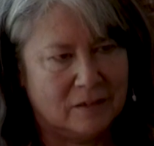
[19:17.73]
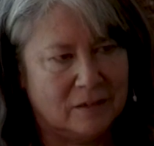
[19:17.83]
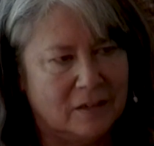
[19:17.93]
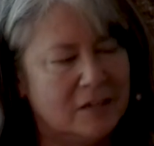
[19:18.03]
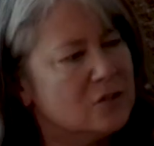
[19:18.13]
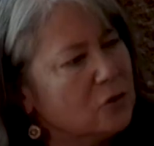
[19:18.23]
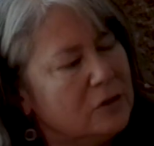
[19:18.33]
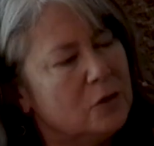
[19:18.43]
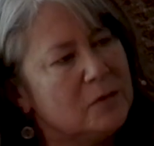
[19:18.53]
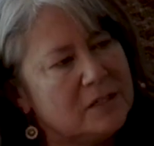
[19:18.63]
It is good
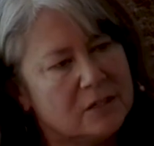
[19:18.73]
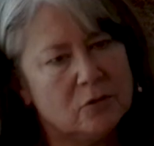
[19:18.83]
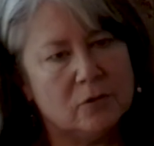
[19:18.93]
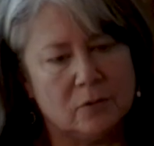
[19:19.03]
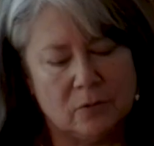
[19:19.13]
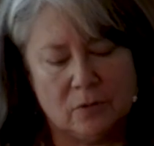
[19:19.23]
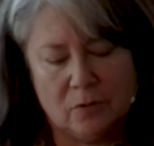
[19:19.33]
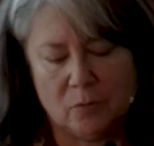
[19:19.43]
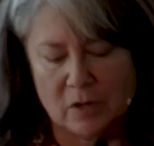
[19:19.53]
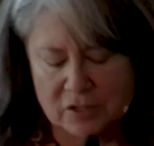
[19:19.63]
that we still
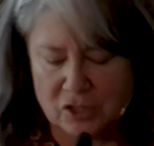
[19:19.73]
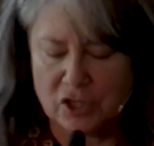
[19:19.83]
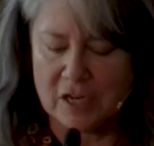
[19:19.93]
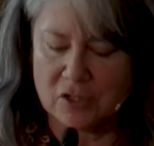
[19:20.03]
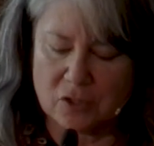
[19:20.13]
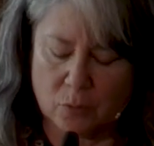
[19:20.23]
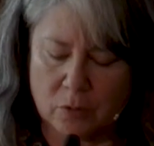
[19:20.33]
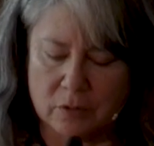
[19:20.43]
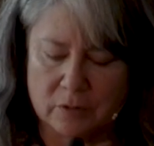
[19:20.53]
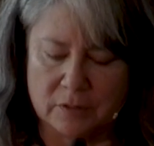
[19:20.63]
want to change the
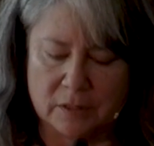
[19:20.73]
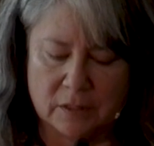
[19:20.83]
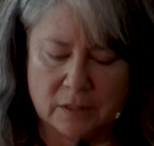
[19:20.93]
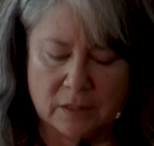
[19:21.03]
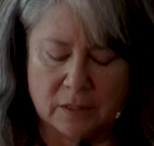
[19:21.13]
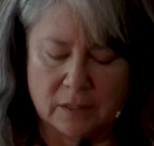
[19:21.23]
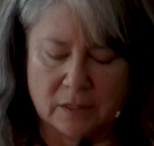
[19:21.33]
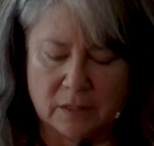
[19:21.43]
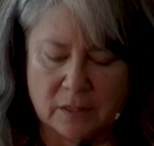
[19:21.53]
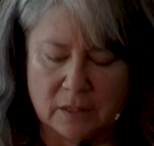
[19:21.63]
world.
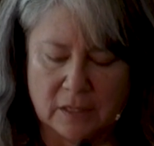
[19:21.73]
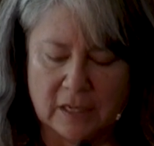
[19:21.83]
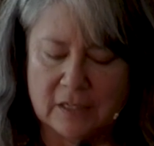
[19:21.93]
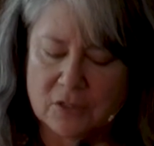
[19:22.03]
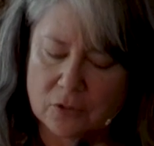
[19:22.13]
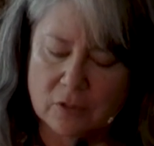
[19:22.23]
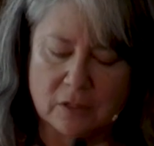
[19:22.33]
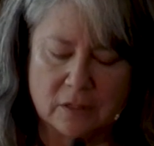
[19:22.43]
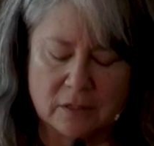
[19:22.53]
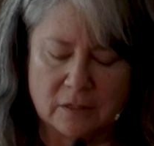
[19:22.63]
And it's
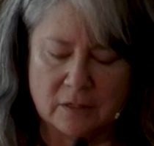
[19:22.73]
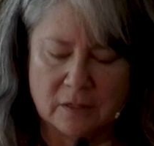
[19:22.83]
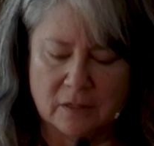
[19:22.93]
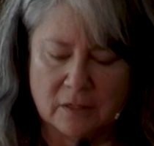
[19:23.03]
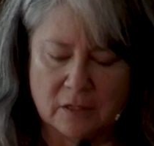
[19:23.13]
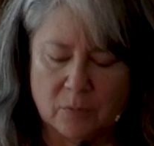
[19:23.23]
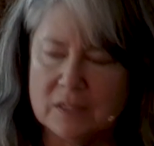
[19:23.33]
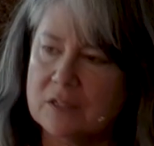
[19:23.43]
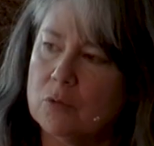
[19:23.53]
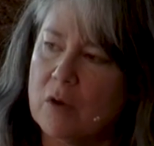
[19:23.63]
good that we
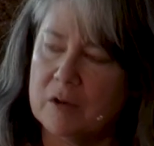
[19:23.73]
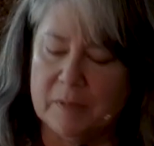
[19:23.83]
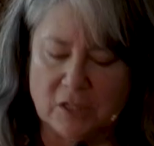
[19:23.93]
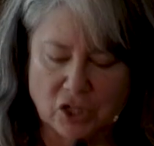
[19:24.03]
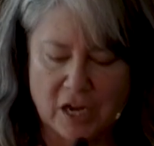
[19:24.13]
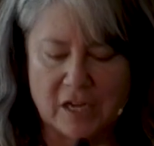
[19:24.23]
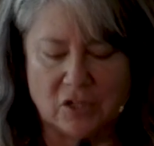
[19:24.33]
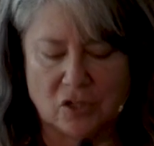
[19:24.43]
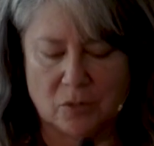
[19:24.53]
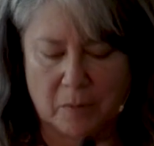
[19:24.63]
still want to be
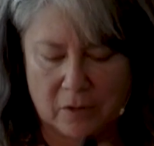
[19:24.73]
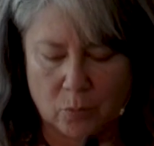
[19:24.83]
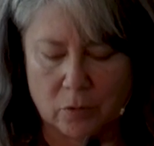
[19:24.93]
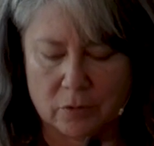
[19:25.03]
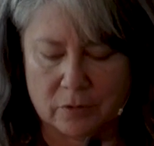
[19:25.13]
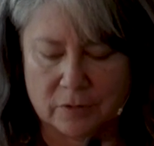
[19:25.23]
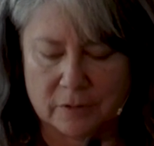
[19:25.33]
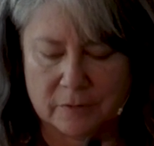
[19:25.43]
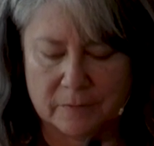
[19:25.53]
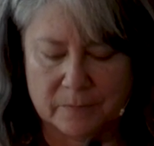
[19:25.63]
changed by the world.
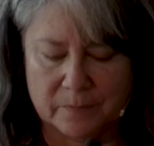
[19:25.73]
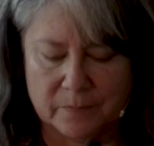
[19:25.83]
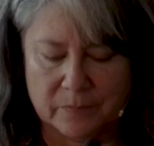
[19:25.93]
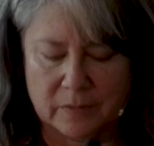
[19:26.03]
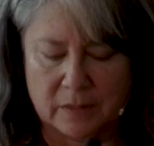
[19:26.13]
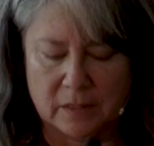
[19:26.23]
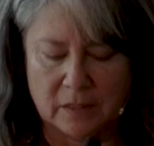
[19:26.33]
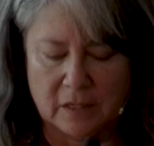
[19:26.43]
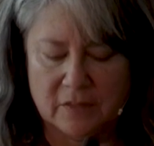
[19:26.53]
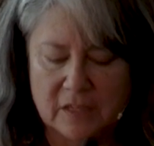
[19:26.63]

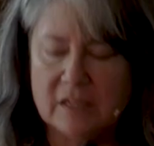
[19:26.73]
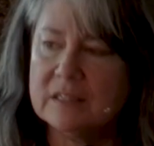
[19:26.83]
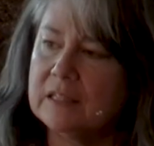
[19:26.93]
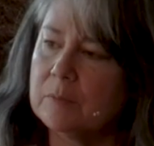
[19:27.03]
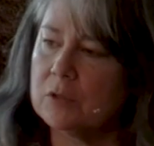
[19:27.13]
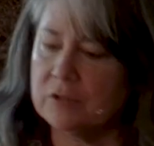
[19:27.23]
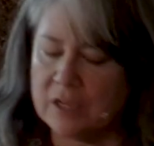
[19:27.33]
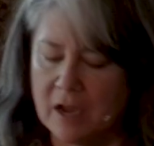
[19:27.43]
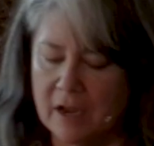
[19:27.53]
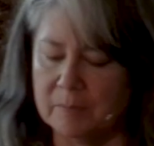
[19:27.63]
In these liminal
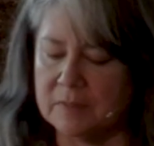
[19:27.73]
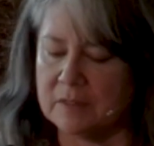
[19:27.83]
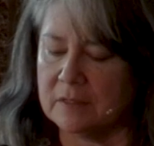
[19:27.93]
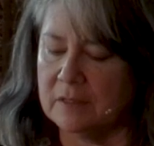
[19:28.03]
times,